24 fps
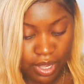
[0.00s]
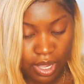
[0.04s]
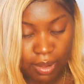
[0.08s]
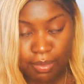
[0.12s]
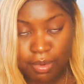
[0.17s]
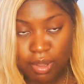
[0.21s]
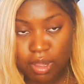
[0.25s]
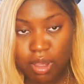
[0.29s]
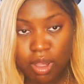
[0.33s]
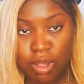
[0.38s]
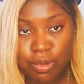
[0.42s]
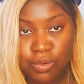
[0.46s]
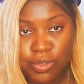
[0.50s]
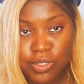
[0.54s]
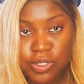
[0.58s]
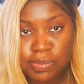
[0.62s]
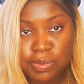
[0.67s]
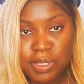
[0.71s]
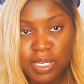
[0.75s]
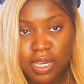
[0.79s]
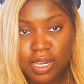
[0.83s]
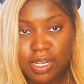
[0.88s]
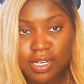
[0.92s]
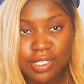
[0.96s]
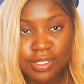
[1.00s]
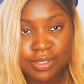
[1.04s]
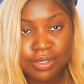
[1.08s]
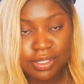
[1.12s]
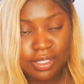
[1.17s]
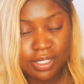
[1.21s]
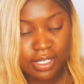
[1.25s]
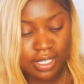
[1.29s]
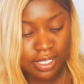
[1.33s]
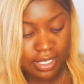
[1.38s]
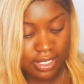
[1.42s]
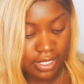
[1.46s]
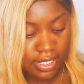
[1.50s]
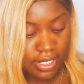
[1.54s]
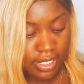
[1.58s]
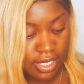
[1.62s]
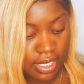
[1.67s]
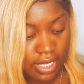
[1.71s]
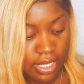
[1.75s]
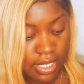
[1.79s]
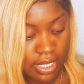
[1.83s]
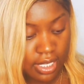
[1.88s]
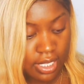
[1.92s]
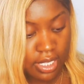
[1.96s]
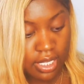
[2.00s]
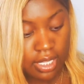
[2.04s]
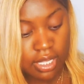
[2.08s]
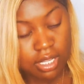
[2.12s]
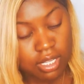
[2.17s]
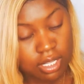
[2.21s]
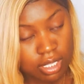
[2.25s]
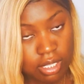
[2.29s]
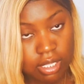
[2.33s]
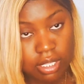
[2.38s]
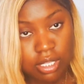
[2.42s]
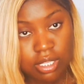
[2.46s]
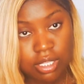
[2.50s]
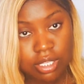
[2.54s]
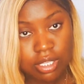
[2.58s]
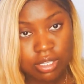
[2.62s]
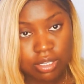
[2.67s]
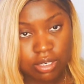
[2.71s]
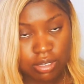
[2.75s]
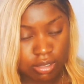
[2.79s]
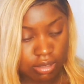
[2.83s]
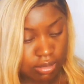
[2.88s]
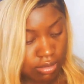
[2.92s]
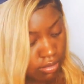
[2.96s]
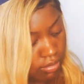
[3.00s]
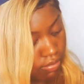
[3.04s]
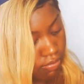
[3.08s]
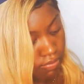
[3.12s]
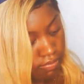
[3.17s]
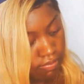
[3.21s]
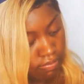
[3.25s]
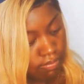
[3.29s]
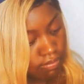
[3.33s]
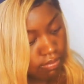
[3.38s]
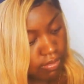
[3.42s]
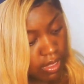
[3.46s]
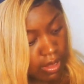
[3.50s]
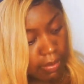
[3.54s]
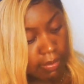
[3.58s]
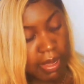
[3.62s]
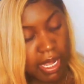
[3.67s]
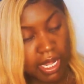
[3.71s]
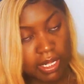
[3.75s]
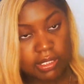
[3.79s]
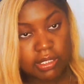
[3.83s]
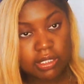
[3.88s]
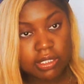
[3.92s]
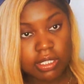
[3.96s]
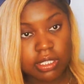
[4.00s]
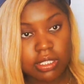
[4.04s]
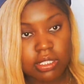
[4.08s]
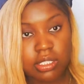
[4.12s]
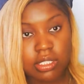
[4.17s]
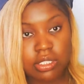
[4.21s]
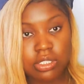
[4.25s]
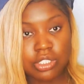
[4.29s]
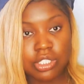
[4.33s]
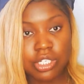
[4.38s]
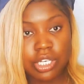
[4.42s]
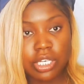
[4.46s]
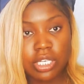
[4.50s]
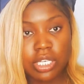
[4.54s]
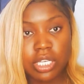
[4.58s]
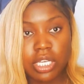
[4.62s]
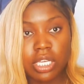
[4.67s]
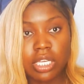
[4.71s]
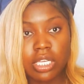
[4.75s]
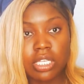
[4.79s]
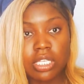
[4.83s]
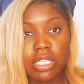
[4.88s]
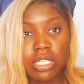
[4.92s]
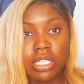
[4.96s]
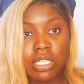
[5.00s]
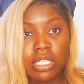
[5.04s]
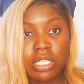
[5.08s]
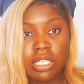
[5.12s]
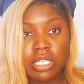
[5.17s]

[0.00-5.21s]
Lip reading: I'm gonna always be honest with you guys, like, you know, the mattes are a little chalky,